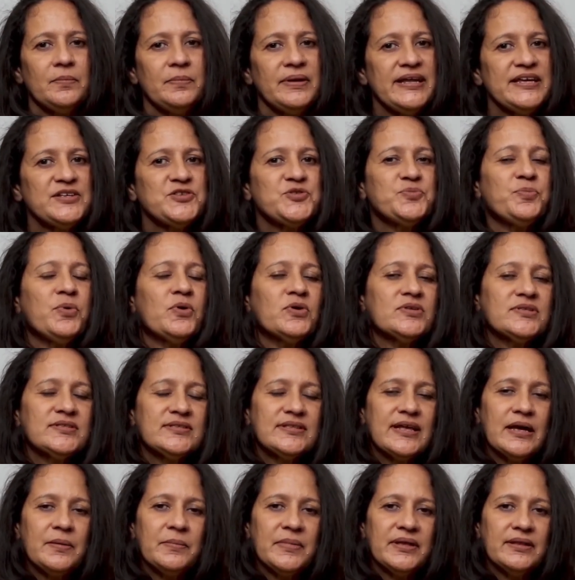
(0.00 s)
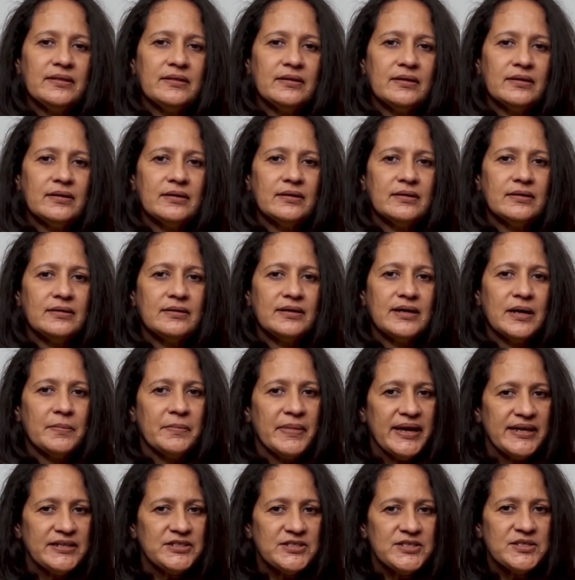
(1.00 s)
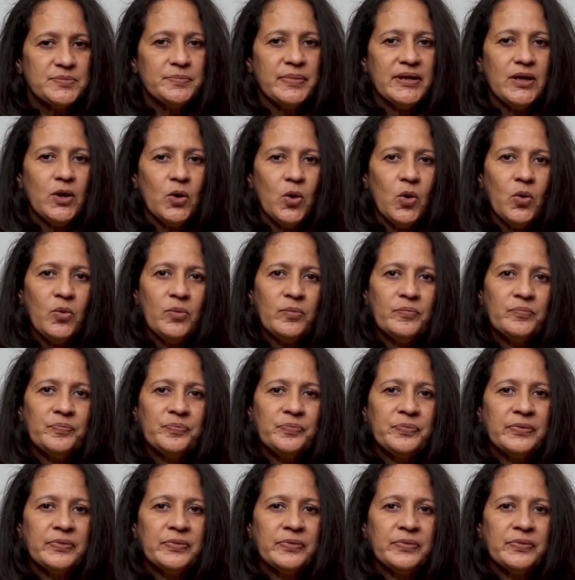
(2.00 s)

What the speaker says: please post them in the comments below.